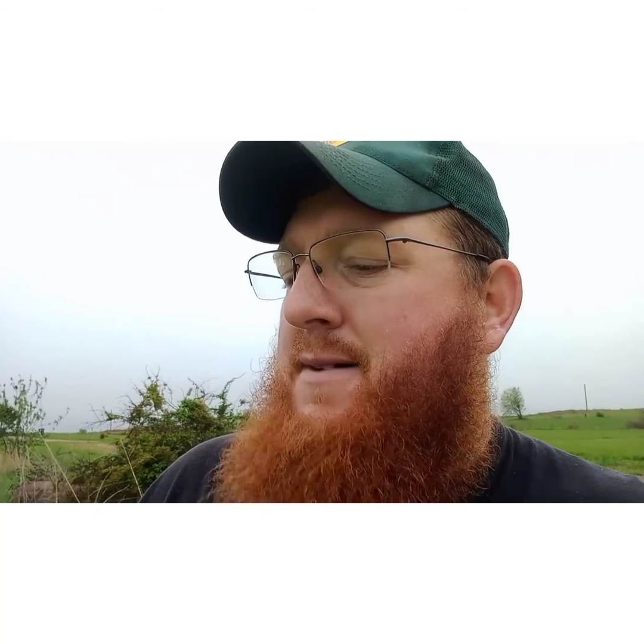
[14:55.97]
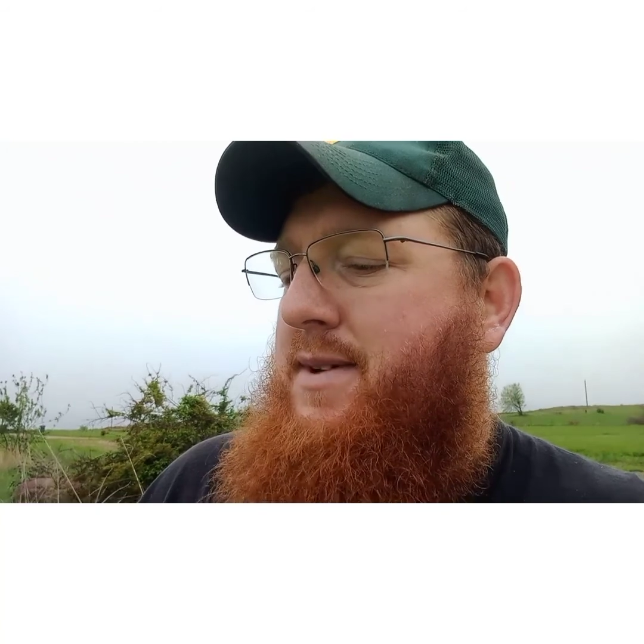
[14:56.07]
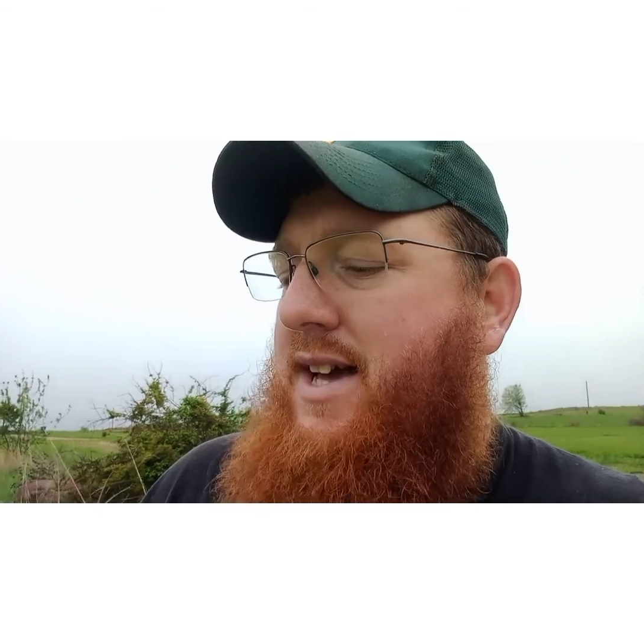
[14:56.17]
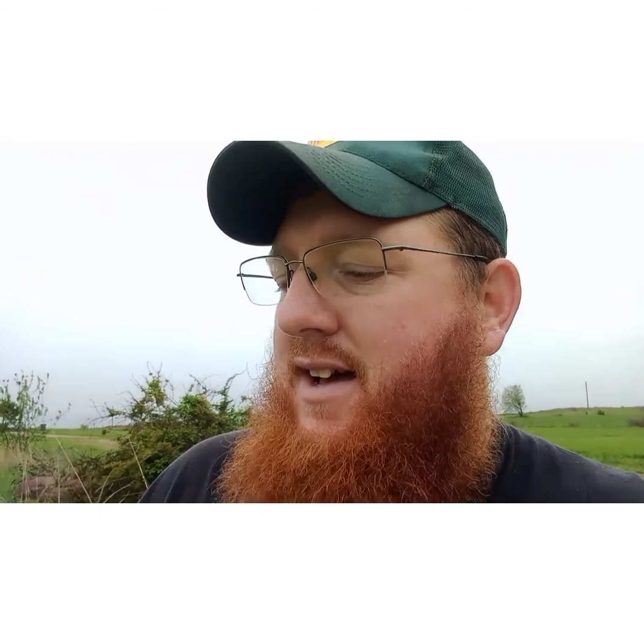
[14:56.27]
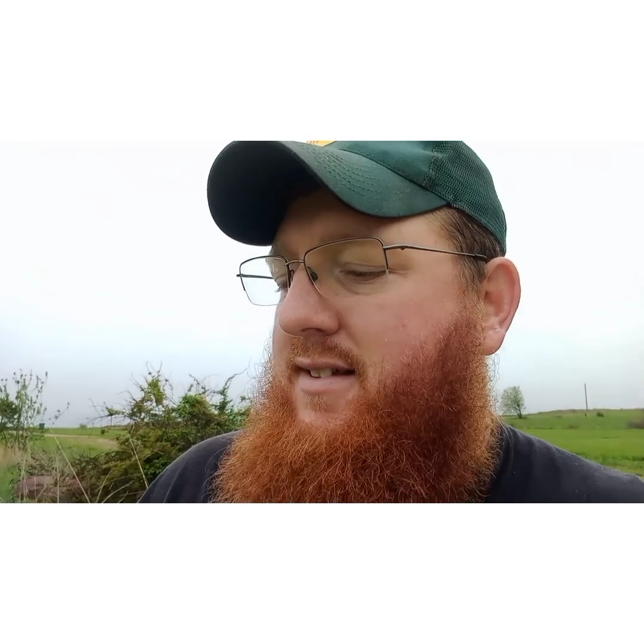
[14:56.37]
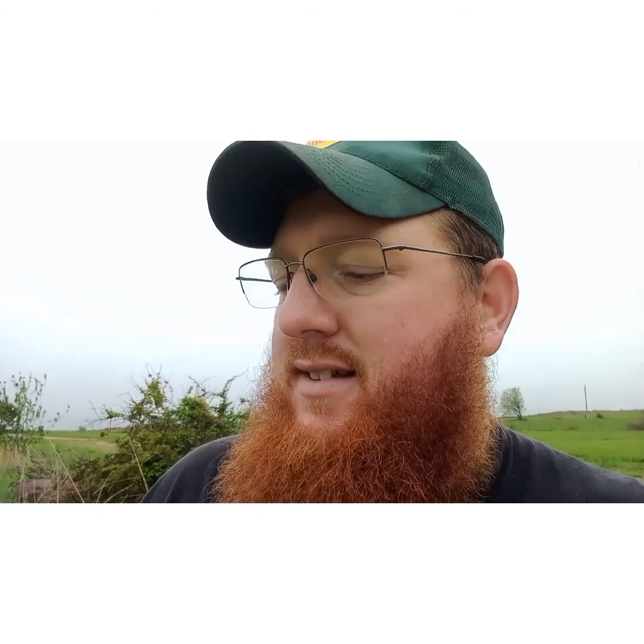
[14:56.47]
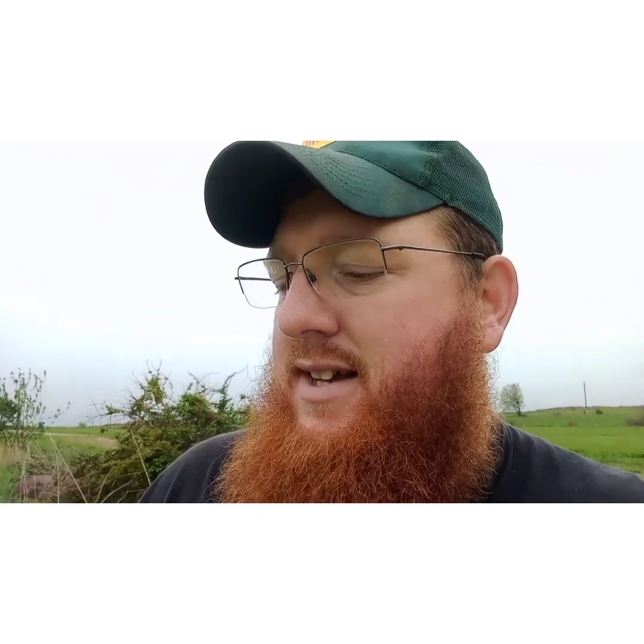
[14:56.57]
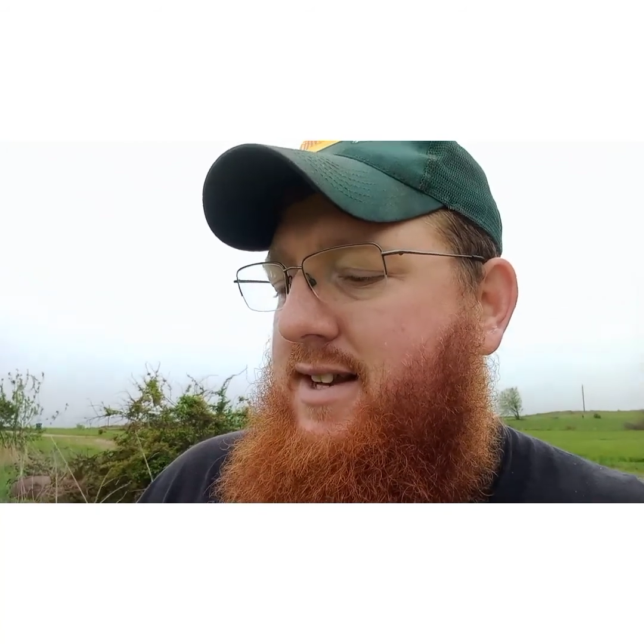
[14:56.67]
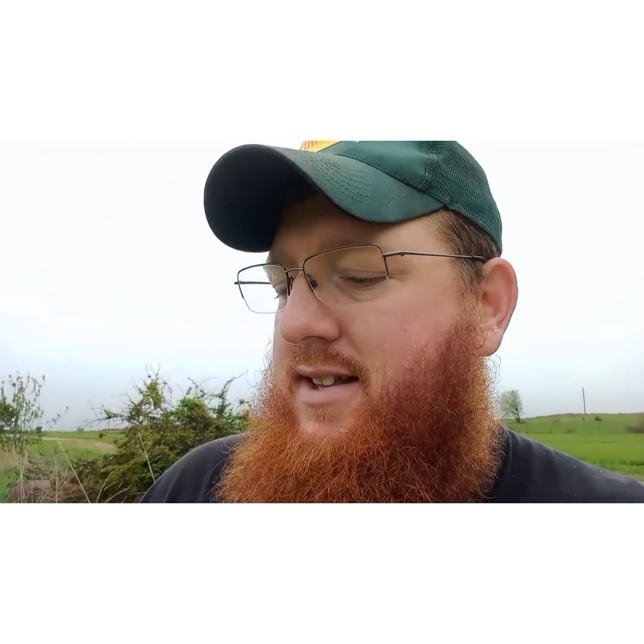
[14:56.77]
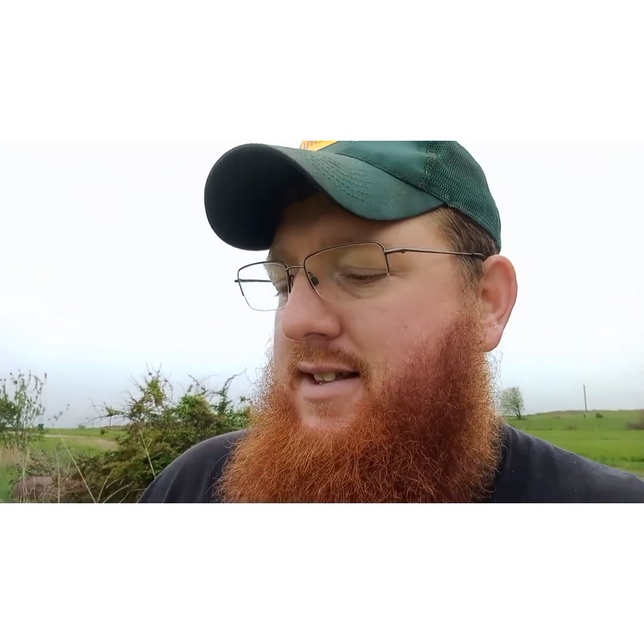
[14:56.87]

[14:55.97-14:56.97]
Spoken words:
guessing